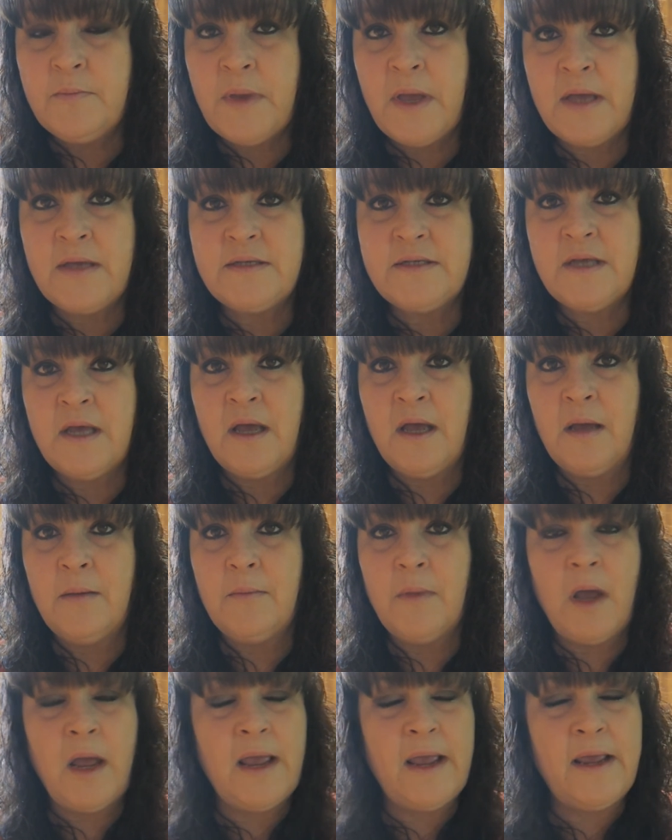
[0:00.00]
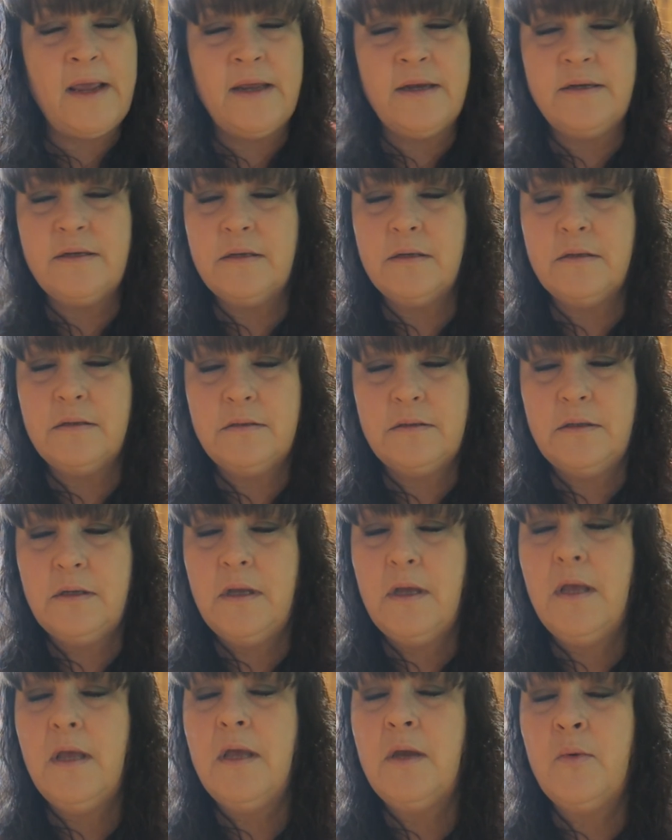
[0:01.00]
but um, I hate,
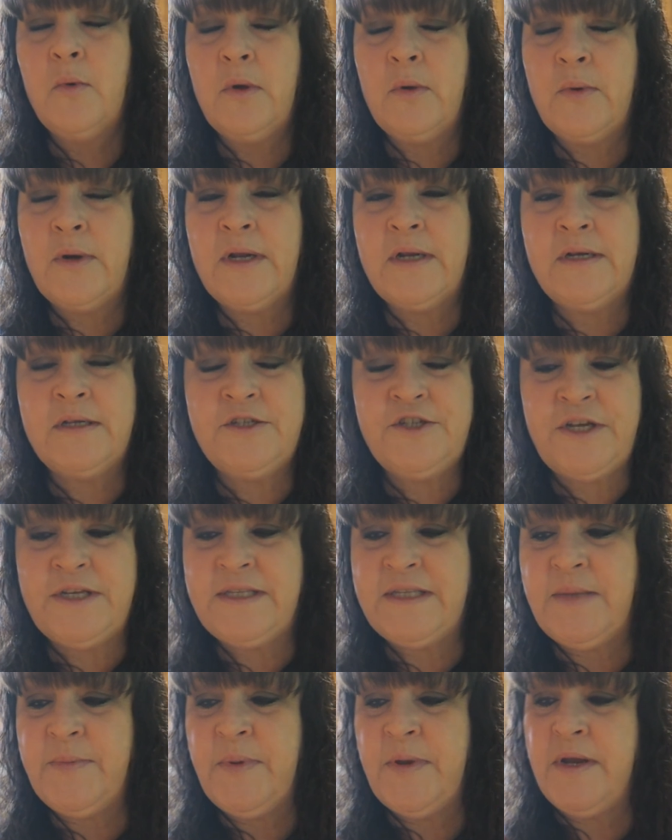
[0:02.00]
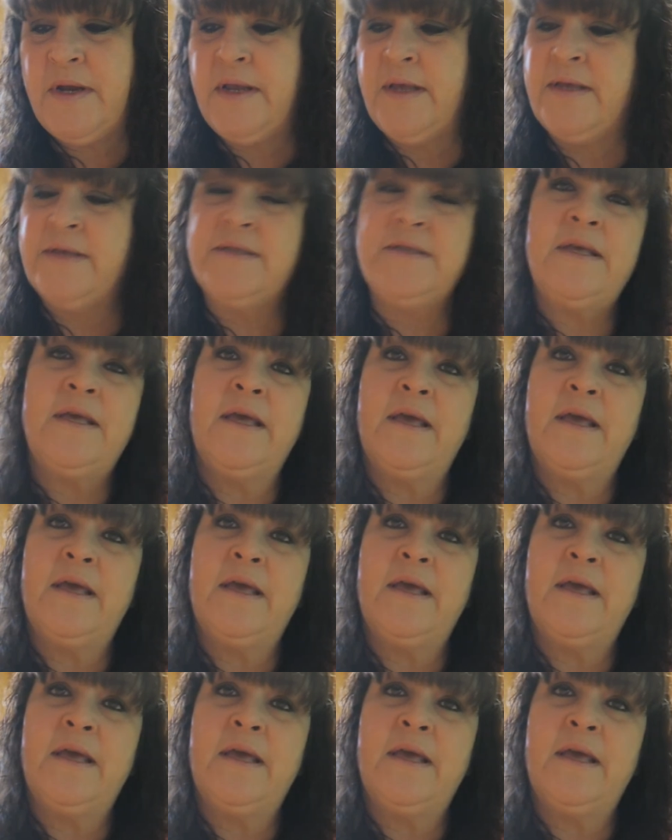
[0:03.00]
we went into JCPenney's